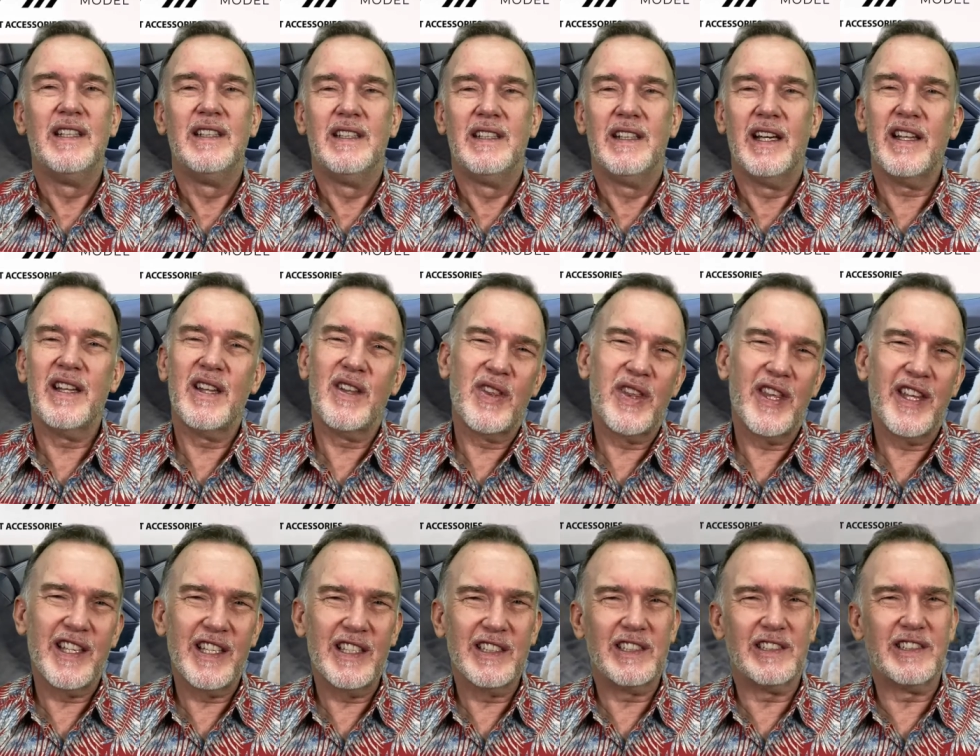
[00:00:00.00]
Other
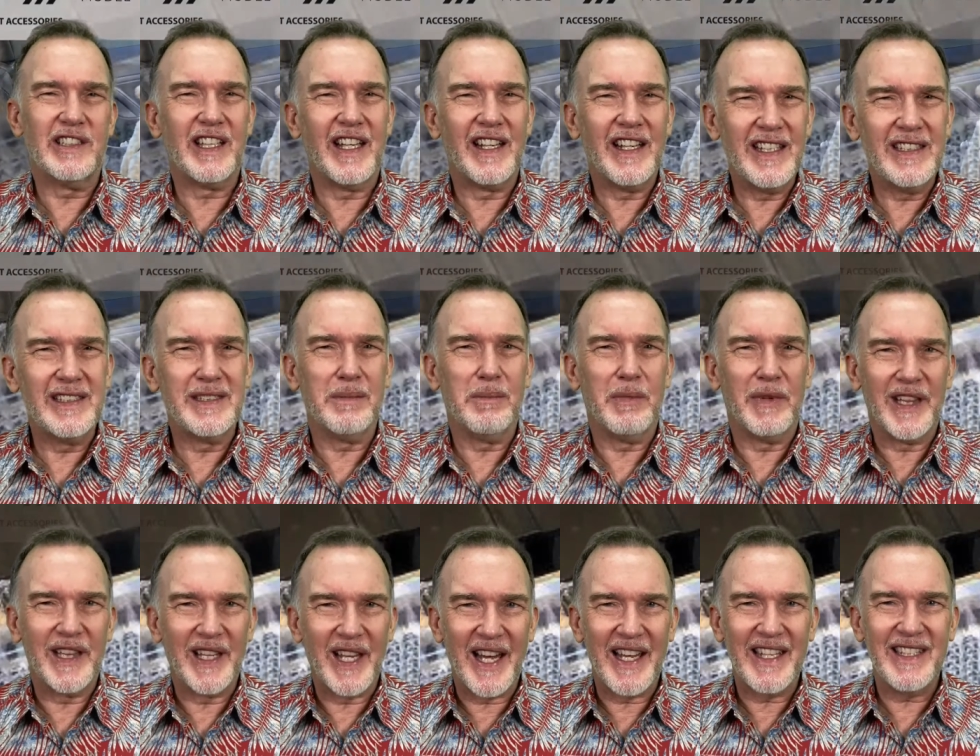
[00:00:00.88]
thing is, is I need
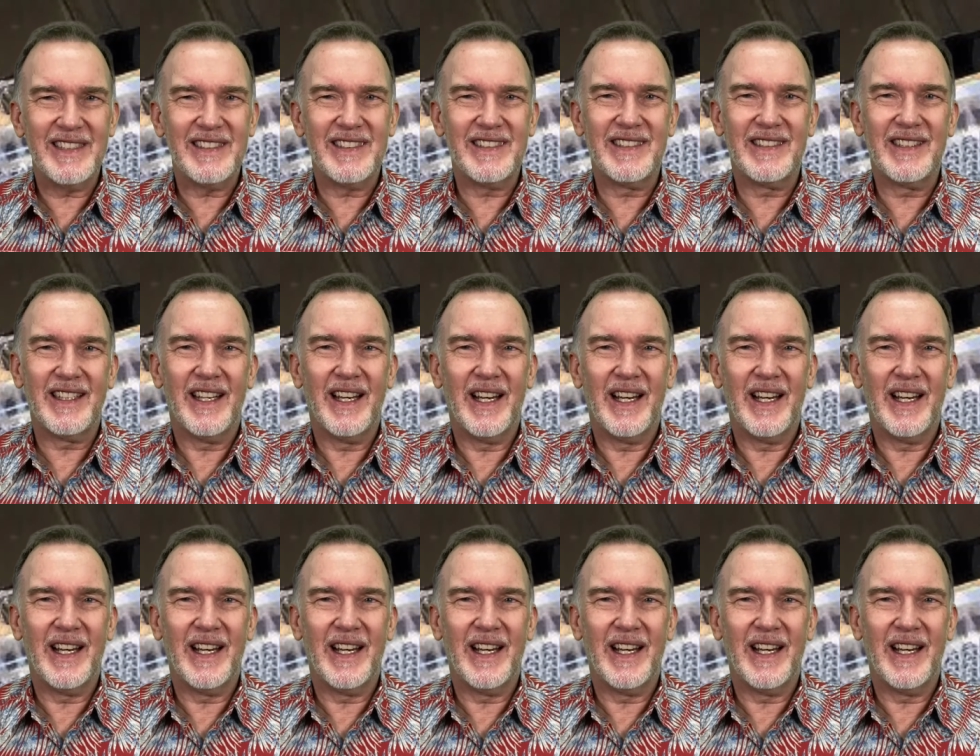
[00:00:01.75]
some lights.